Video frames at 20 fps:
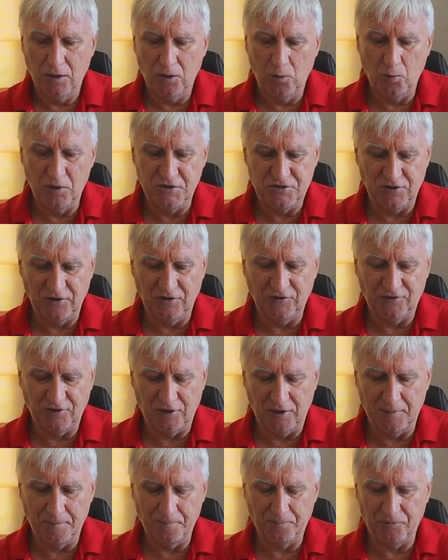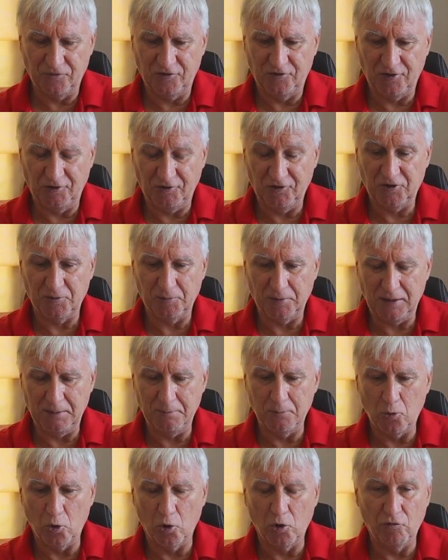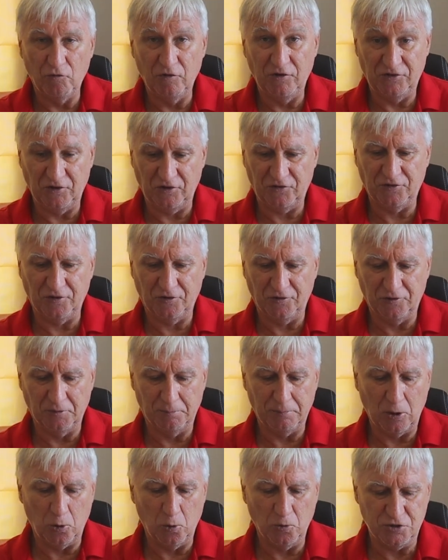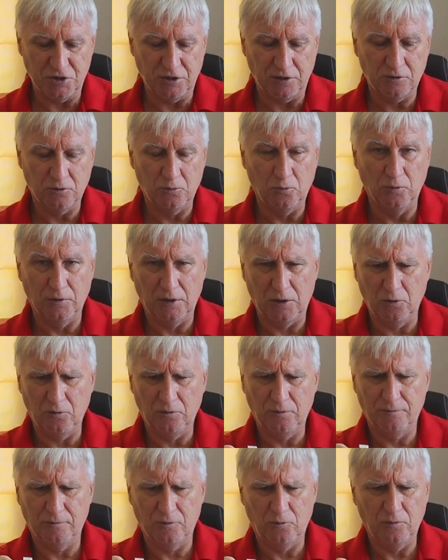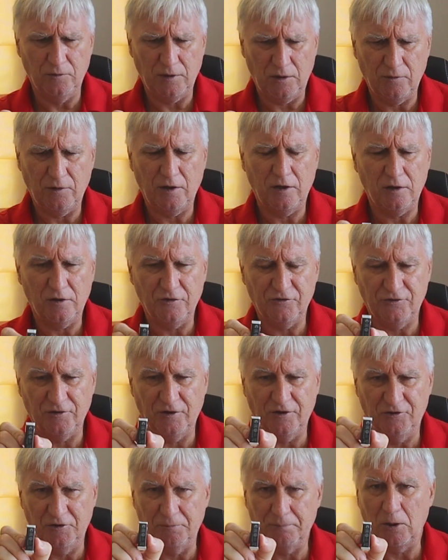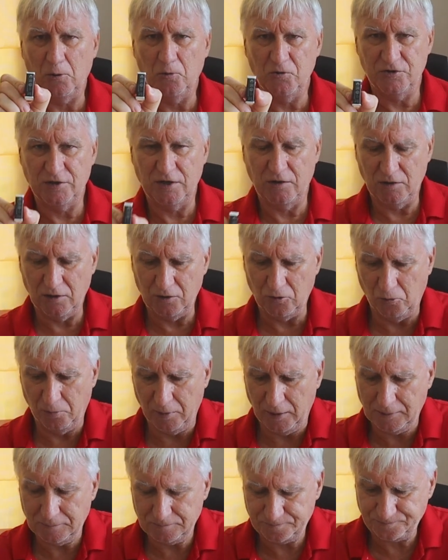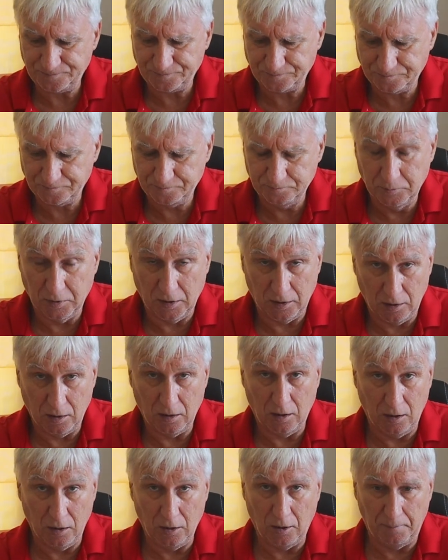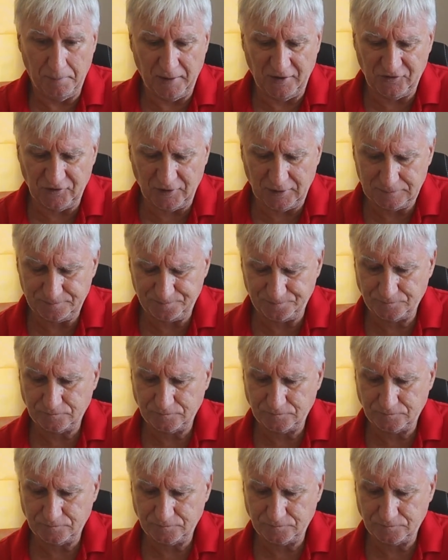which is seems to be more resistant to bulging, although they are starting to bulge now a little bit, but a lot better.